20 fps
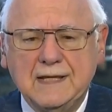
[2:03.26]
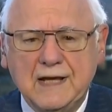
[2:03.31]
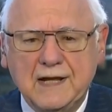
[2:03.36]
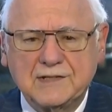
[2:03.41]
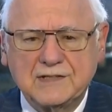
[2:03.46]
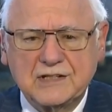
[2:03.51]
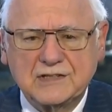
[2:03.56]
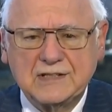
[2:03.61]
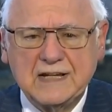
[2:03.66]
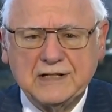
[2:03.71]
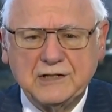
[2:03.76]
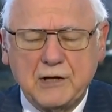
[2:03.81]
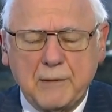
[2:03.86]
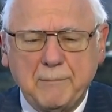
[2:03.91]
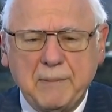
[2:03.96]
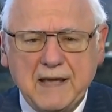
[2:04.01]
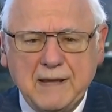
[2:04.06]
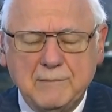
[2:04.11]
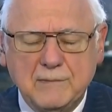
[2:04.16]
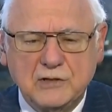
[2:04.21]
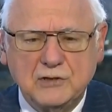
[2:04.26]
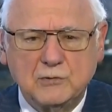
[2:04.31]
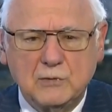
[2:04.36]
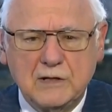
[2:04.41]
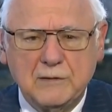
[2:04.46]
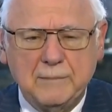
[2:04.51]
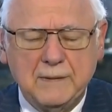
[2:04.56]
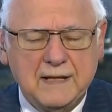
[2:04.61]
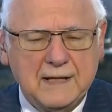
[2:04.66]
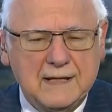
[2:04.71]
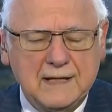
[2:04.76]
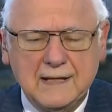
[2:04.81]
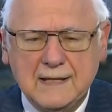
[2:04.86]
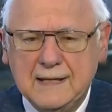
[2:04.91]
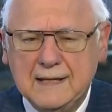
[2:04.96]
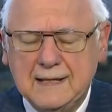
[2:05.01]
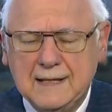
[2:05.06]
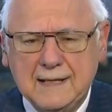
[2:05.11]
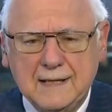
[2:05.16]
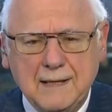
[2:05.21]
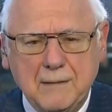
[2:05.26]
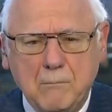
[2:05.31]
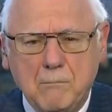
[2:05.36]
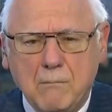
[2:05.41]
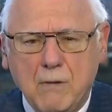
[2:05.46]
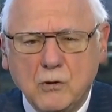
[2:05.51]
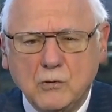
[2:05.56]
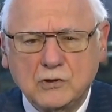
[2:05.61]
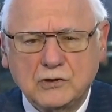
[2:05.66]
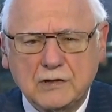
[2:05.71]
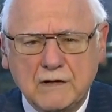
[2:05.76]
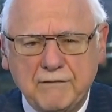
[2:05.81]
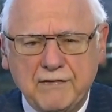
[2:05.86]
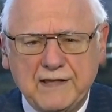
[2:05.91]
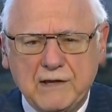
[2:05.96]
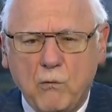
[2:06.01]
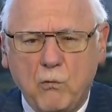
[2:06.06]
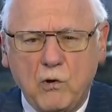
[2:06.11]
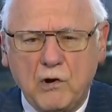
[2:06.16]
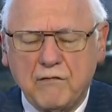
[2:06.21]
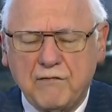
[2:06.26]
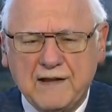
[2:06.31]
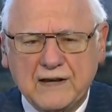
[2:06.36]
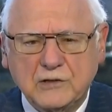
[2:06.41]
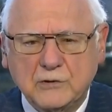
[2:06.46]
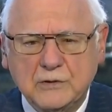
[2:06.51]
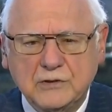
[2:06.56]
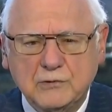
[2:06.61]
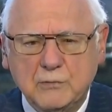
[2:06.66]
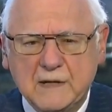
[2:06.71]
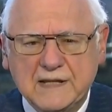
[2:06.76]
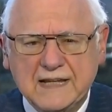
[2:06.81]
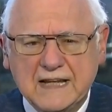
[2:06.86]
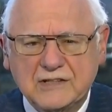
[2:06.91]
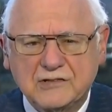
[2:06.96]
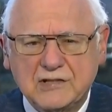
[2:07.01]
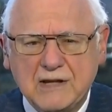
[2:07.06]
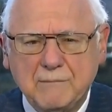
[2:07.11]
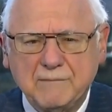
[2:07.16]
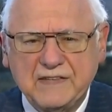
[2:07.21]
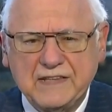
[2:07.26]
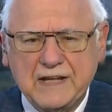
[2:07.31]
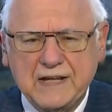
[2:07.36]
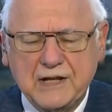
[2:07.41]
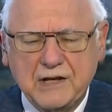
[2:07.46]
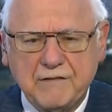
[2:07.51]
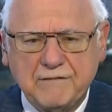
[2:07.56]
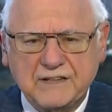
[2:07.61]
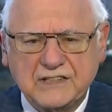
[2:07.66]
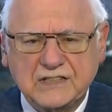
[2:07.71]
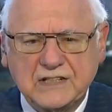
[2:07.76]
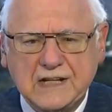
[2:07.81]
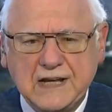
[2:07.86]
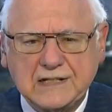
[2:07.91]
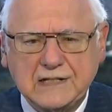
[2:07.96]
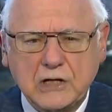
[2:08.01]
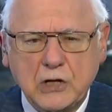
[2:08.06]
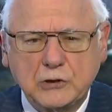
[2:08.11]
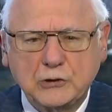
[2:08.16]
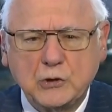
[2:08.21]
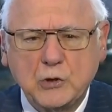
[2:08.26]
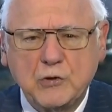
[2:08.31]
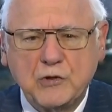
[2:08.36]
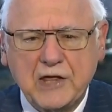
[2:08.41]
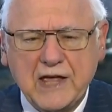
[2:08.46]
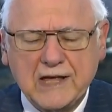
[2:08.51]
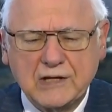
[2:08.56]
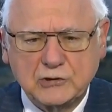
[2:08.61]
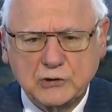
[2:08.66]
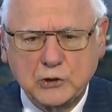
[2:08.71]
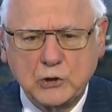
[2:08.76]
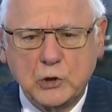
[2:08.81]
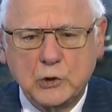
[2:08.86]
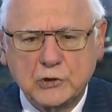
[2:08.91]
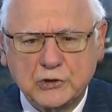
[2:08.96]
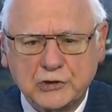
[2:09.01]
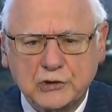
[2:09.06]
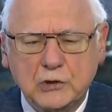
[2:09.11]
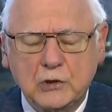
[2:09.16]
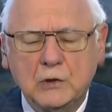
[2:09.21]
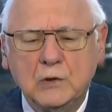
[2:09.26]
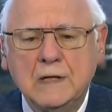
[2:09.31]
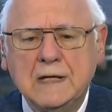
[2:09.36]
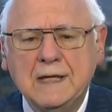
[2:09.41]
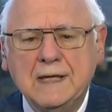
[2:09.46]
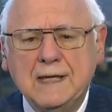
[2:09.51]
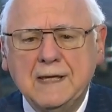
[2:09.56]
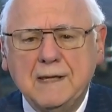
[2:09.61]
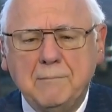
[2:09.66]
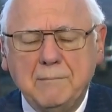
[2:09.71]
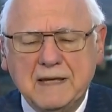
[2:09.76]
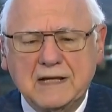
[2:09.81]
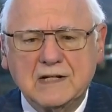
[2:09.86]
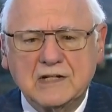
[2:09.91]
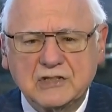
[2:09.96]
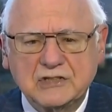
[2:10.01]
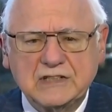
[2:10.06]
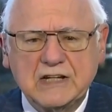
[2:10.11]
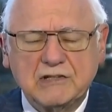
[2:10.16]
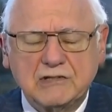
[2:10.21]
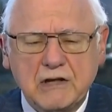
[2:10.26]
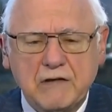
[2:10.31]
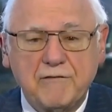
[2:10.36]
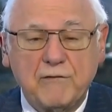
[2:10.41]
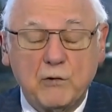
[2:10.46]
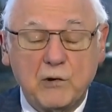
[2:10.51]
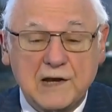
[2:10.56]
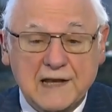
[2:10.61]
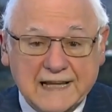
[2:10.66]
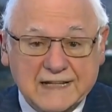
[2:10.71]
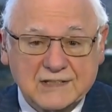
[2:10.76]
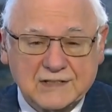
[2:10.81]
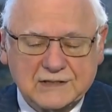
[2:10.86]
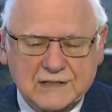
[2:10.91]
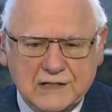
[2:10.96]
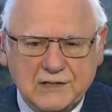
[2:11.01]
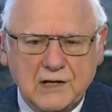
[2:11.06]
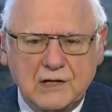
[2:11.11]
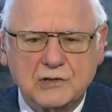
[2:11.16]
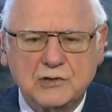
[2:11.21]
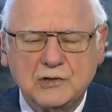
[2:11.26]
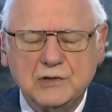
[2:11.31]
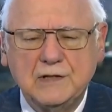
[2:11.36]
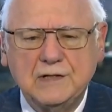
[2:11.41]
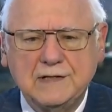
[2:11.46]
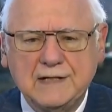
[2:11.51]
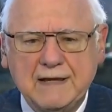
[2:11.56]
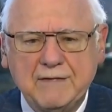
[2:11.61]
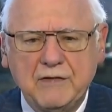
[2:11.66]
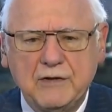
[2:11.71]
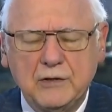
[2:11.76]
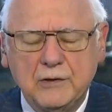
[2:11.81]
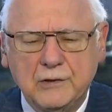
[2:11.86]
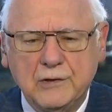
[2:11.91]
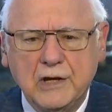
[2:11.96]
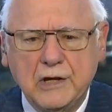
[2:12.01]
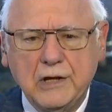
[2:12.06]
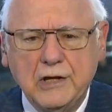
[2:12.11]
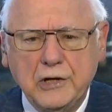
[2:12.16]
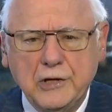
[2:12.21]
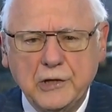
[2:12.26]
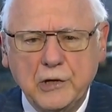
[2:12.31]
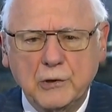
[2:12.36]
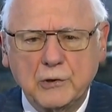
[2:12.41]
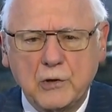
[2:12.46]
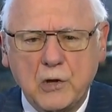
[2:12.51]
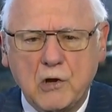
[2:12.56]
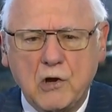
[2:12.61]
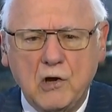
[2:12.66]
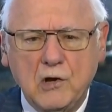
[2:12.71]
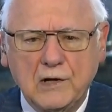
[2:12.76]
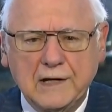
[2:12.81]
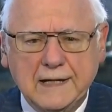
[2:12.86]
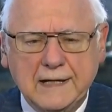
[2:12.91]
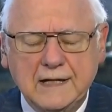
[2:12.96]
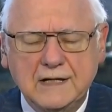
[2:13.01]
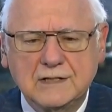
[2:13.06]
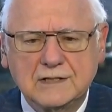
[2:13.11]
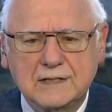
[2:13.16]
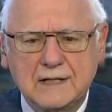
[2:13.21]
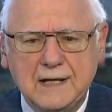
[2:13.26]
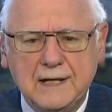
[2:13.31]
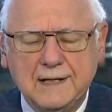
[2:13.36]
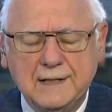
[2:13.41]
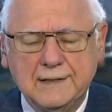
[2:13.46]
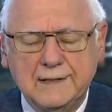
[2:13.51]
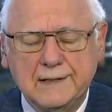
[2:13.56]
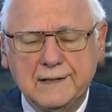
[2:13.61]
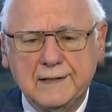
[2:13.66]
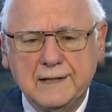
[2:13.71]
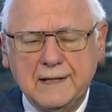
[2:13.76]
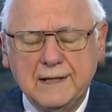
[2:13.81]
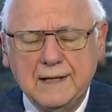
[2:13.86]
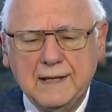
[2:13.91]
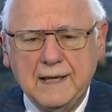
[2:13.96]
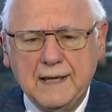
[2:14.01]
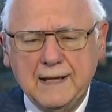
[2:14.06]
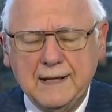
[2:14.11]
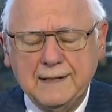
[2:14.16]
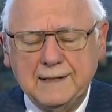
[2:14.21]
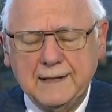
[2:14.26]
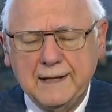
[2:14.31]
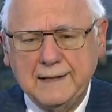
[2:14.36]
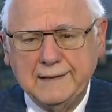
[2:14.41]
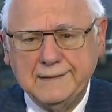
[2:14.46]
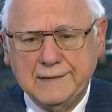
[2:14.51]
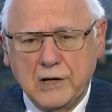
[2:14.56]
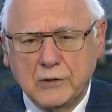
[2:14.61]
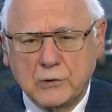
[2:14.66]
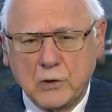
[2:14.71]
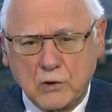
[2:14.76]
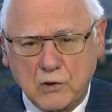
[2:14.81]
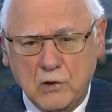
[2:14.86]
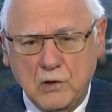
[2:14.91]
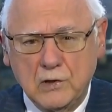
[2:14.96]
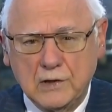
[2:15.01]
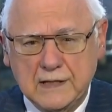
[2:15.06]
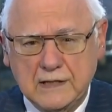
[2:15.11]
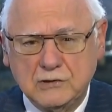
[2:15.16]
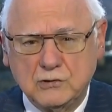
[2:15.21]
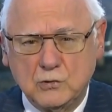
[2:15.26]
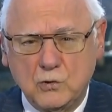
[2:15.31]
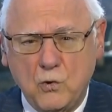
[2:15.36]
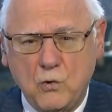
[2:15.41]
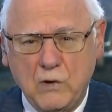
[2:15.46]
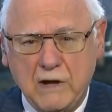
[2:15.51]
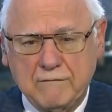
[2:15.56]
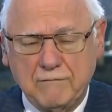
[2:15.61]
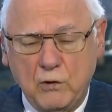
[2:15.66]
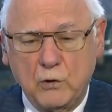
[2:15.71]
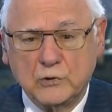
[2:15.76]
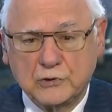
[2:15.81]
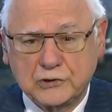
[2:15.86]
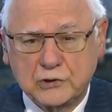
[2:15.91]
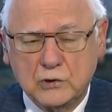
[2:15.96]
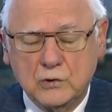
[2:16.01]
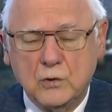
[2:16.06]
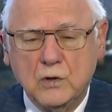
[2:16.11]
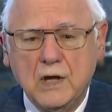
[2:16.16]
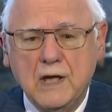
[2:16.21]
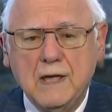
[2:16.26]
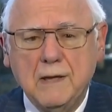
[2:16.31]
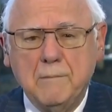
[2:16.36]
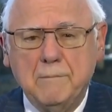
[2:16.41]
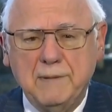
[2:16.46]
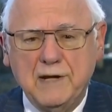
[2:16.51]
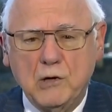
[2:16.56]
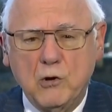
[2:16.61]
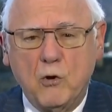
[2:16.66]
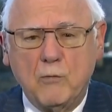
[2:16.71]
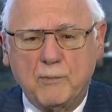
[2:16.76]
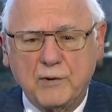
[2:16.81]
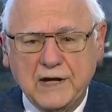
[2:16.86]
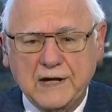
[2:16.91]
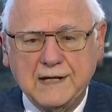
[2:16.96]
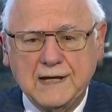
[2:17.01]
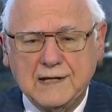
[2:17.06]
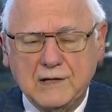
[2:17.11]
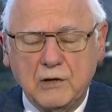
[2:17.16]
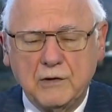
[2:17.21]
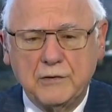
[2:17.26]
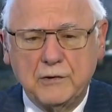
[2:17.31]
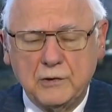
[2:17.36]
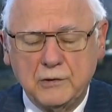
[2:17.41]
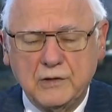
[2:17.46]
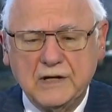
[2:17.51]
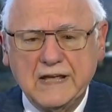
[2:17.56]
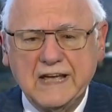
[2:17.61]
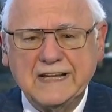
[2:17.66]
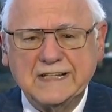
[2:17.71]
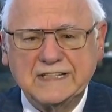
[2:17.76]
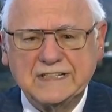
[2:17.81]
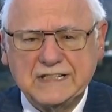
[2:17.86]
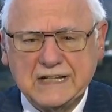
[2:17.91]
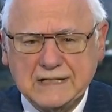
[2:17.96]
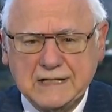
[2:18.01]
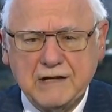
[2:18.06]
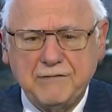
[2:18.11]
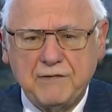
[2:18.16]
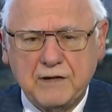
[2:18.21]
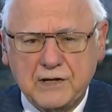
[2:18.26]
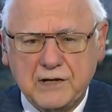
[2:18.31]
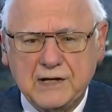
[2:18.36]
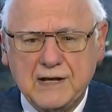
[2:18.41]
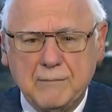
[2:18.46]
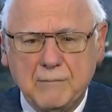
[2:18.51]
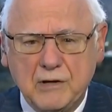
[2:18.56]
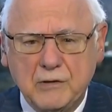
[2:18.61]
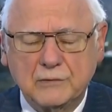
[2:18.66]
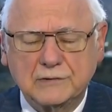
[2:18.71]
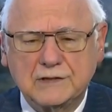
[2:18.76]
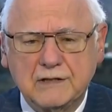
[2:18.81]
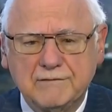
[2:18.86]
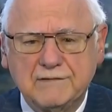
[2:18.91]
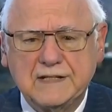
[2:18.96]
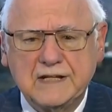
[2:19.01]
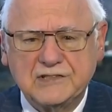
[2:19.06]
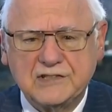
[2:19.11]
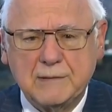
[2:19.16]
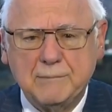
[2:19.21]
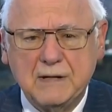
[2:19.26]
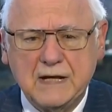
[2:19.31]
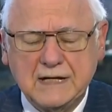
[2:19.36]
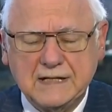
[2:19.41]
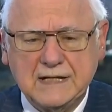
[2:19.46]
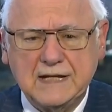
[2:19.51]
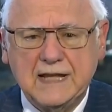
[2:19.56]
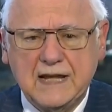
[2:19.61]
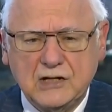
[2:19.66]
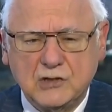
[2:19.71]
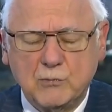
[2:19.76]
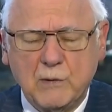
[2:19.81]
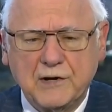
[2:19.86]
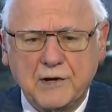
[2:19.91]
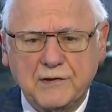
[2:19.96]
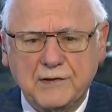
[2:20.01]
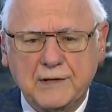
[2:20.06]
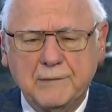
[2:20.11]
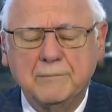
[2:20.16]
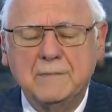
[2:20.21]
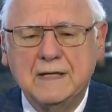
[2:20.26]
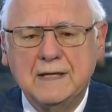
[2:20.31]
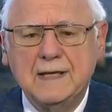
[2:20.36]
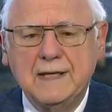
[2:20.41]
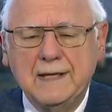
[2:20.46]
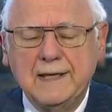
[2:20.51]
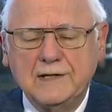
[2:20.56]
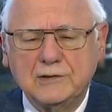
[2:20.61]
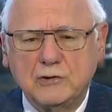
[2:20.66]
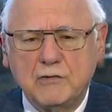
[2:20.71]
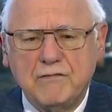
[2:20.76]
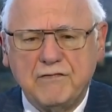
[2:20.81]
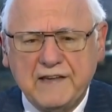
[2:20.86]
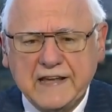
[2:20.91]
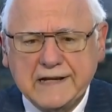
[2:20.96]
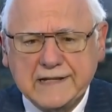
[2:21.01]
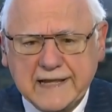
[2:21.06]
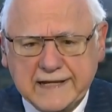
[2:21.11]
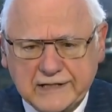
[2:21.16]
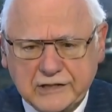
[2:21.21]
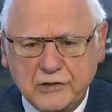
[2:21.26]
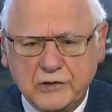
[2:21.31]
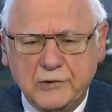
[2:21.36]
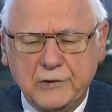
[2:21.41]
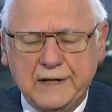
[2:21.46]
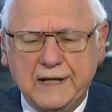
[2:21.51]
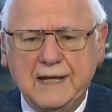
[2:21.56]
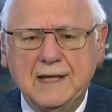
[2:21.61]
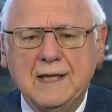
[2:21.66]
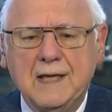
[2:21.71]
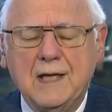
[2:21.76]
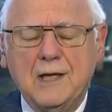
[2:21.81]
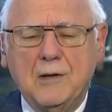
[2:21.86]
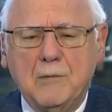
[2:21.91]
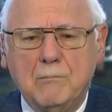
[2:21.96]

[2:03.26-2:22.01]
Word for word: And as I said, the payments will be uh, most of the war veterans will get something in the vicinity of 2,000 or so because they suffered less deduction than their younger colleagues and, uh, and, and, younger colleagues who have also been operating under a significant amount of disability, each one of them, to varying degree.